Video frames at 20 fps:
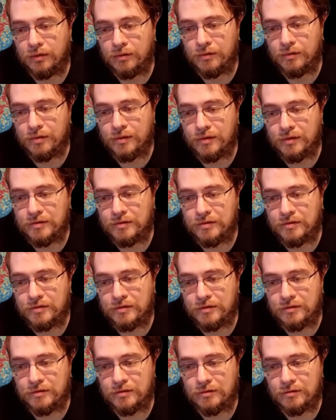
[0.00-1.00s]
This
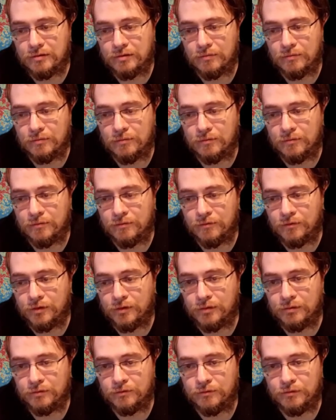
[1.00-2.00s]
is very
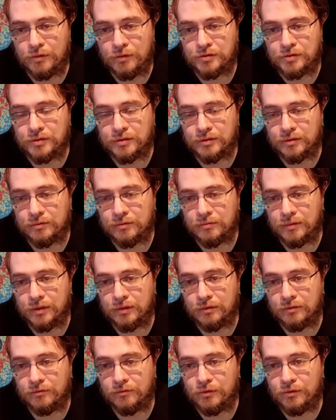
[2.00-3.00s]
unfortunate, and
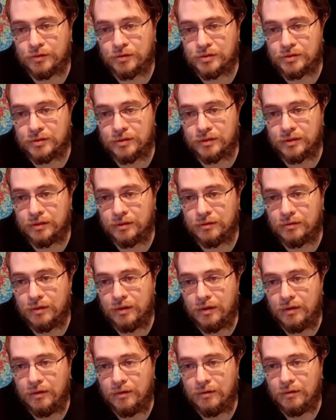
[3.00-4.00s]
unfortunately
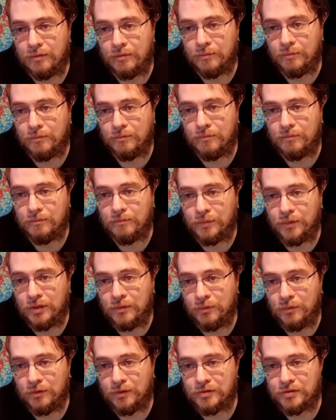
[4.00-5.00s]

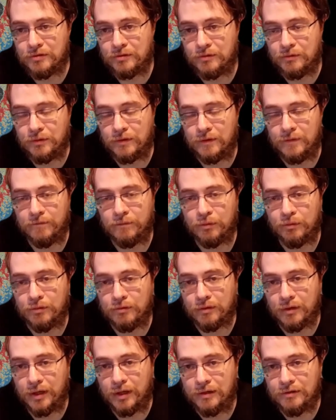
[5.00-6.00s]
people are just going to throw their
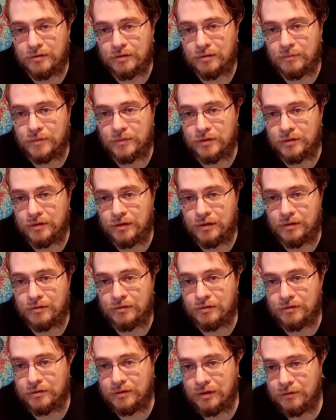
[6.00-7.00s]
hands up and say there's
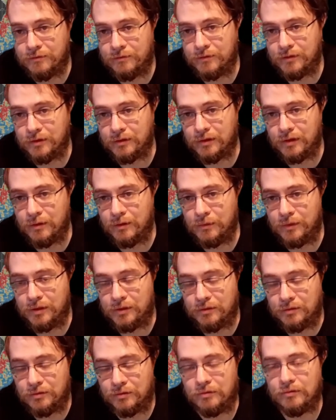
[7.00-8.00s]
just nothing that we can
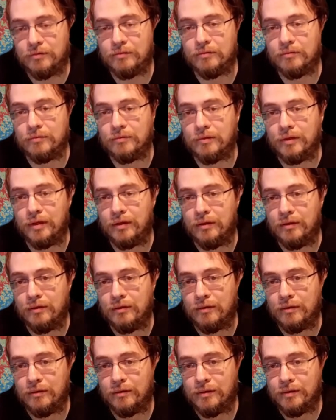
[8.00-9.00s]
do.
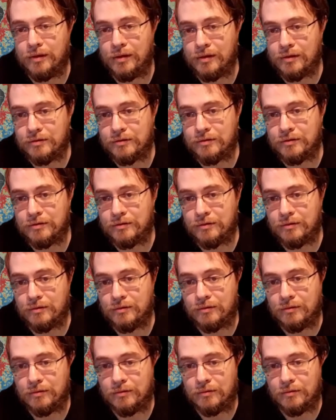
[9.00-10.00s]
Yes,
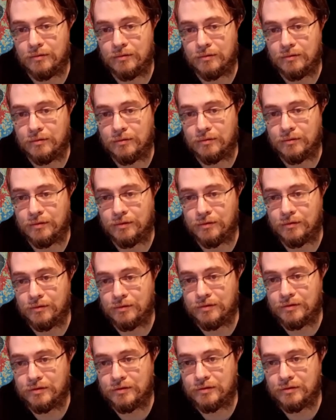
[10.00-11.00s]
there
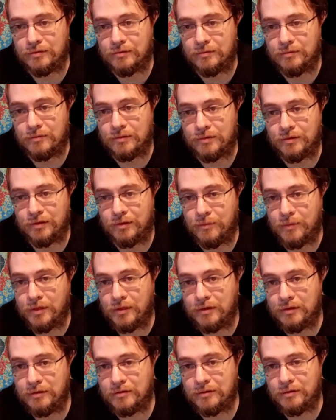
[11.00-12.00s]
is some
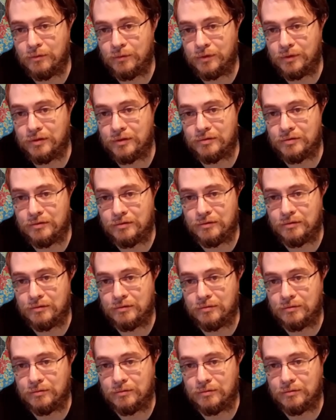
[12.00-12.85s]
things that we can do,